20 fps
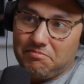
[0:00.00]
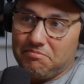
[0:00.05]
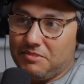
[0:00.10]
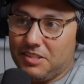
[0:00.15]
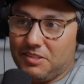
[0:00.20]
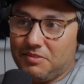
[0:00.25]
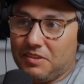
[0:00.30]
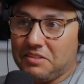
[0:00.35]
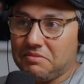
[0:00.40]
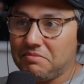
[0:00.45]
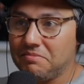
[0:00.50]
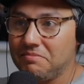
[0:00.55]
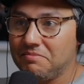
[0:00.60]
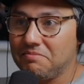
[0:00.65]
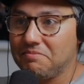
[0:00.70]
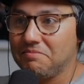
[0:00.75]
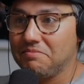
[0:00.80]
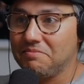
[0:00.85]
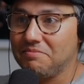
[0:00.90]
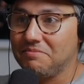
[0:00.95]
That's fine.
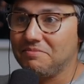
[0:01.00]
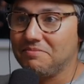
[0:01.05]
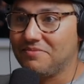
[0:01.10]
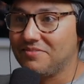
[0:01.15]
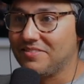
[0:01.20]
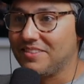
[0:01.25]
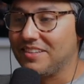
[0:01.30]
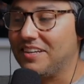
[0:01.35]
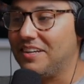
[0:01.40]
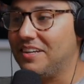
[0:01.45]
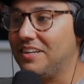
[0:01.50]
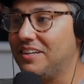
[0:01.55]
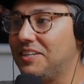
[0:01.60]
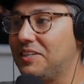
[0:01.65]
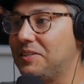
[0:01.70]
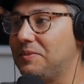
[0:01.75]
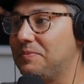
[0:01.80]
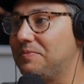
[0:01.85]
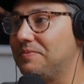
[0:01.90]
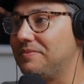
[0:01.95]
Yeah.
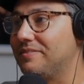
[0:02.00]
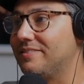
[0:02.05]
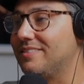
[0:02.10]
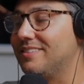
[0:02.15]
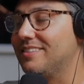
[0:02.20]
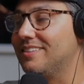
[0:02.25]
Um,